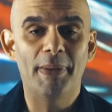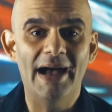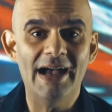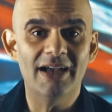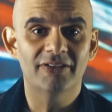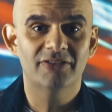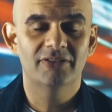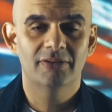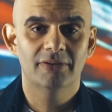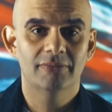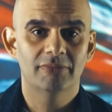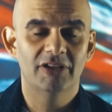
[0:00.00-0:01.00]
past
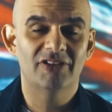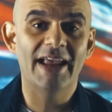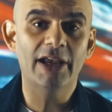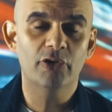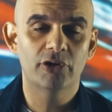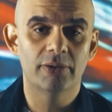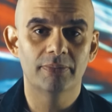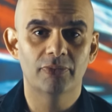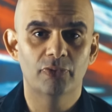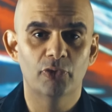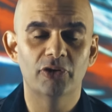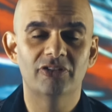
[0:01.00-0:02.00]
is an
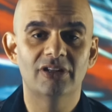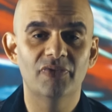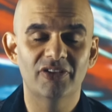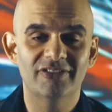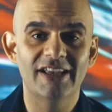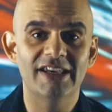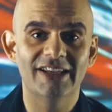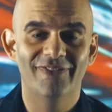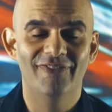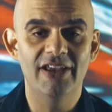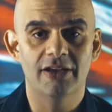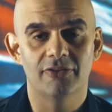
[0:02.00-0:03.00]
acronym for its devastating
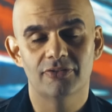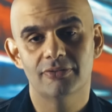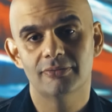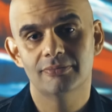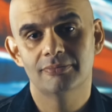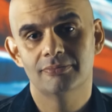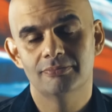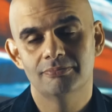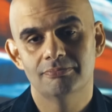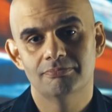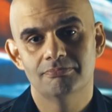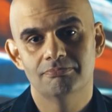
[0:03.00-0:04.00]
effects.
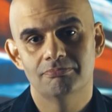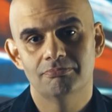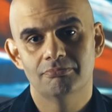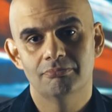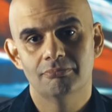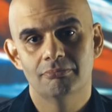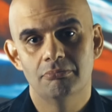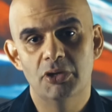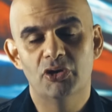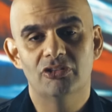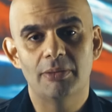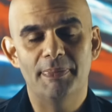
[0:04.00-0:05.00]

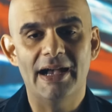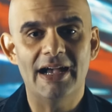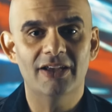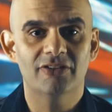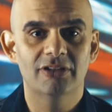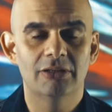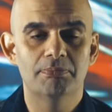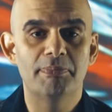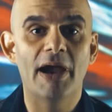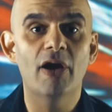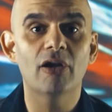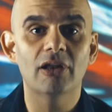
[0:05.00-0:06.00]
Because the past, it
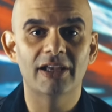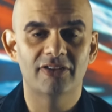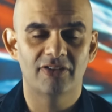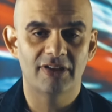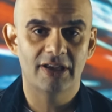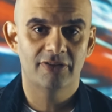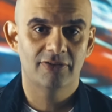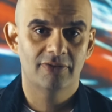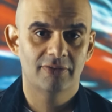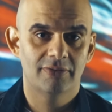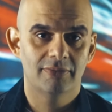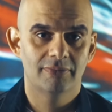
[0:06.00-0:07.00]
paralyzes
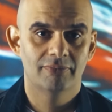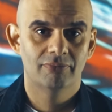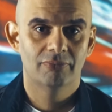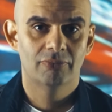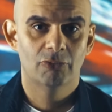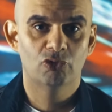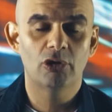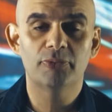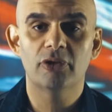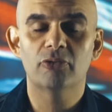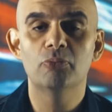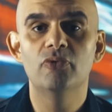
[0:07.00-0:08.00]
us,
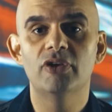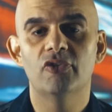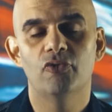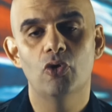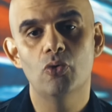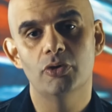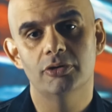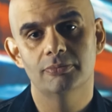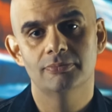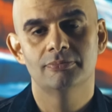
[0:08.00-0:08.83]
stops us moving forward.